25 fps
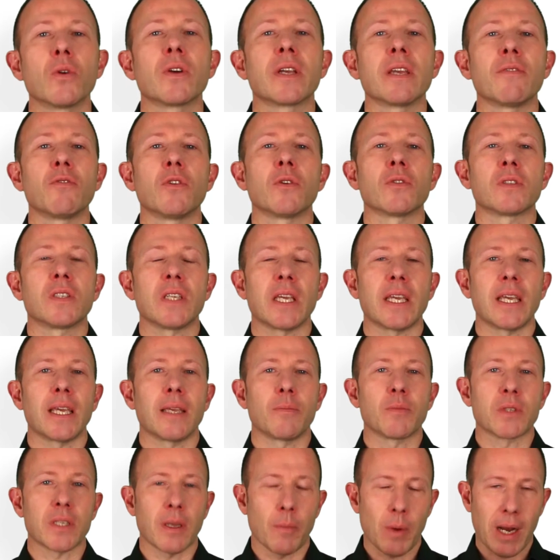will give your
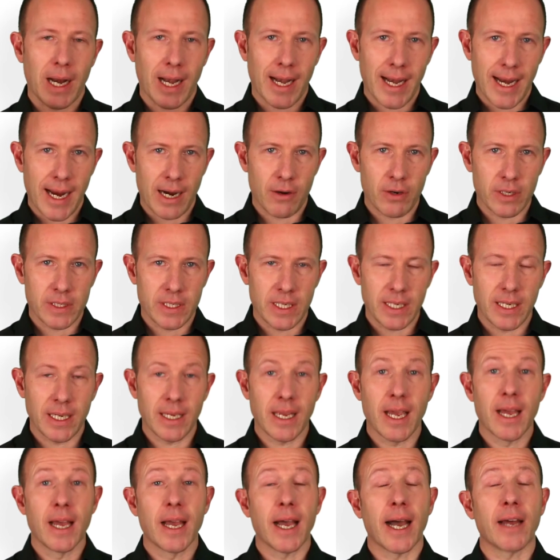team some
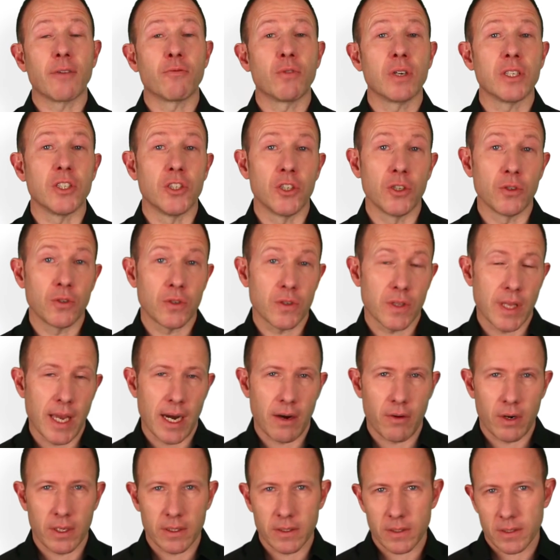clarity and reduce
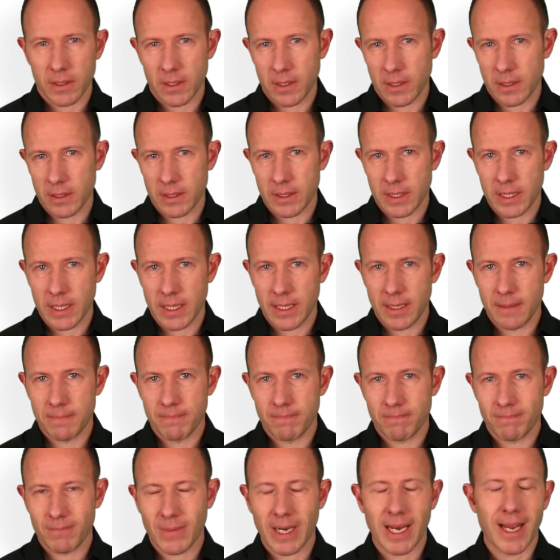their uncertainty.
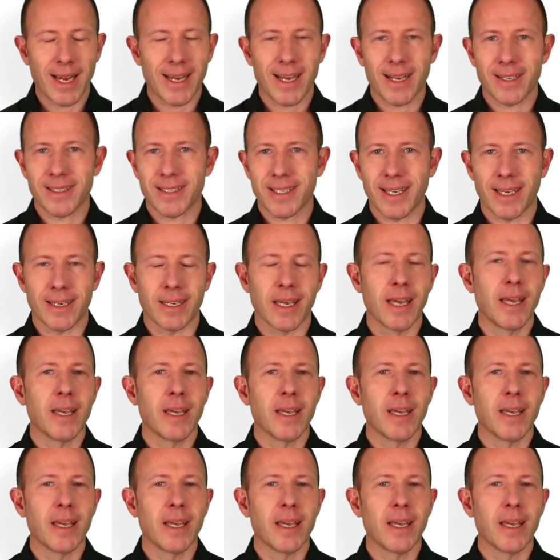Like I said,